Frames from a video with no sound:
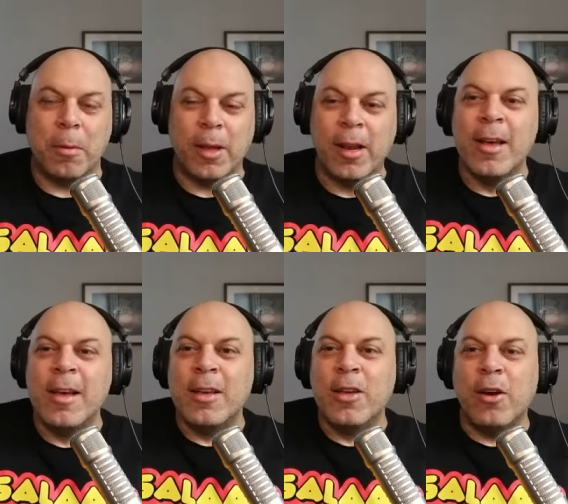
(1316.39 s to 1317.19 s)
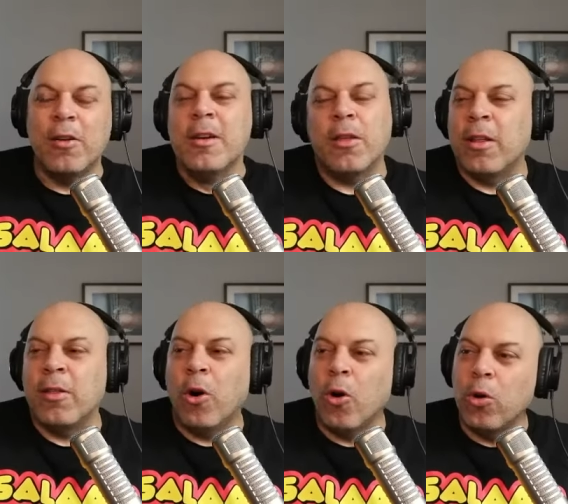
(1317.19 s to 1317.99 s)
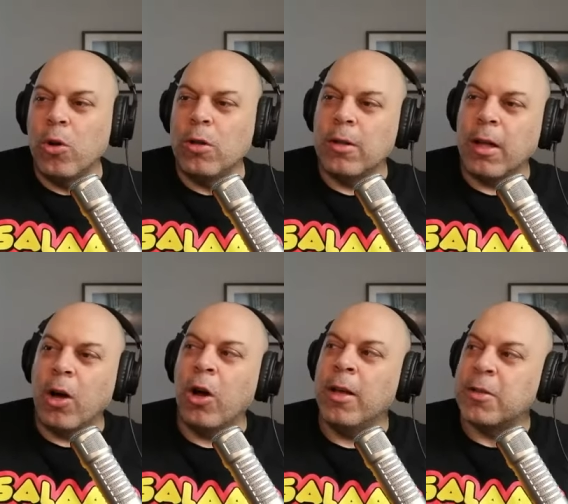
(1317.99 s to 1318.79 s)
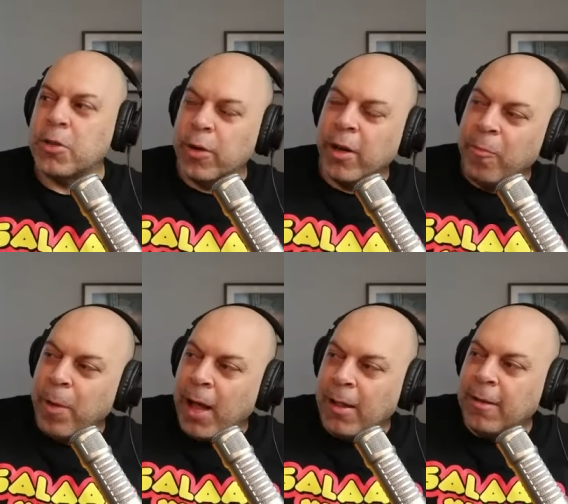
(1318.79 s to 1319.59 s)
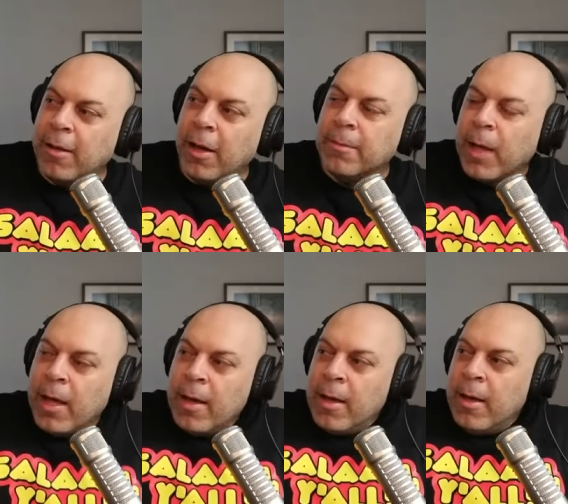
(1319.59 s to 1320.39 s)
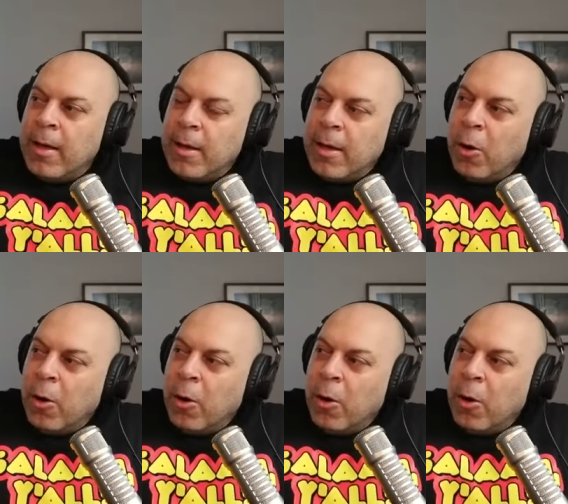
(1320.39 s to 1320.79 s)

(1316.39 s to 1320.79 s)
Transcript: I mean, you know, in the whole history of Palestine, you know,